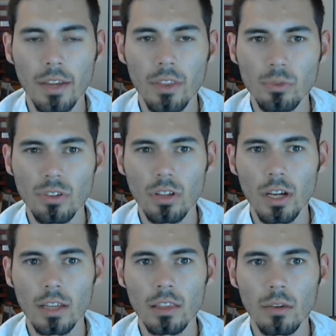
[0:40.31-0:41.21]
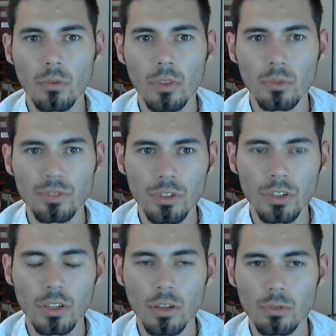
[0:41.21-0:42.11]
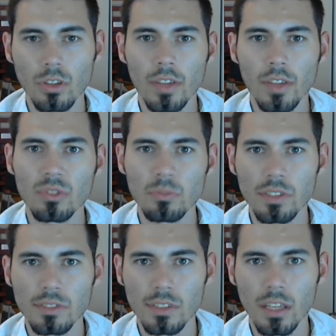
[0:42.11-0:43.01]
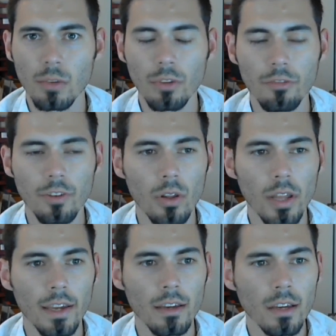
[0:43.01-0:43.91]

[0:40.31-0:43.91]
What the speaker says: There was a lot that was good, and there was a lot that was missing that we felt like.